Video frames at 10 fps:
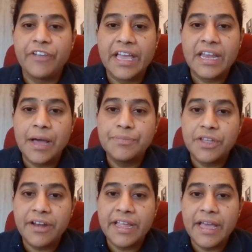We can
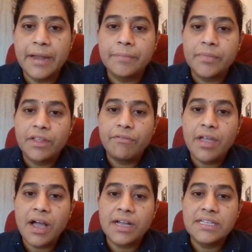observe here, we
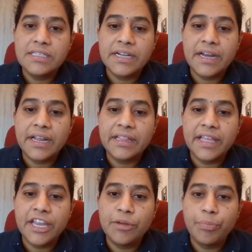are considering
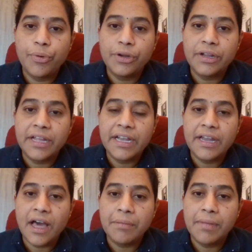the input in
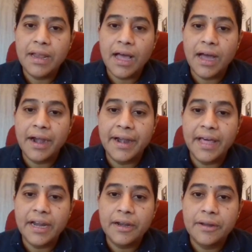normal
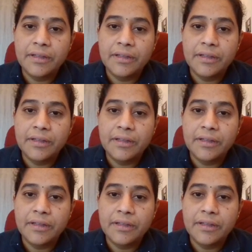order.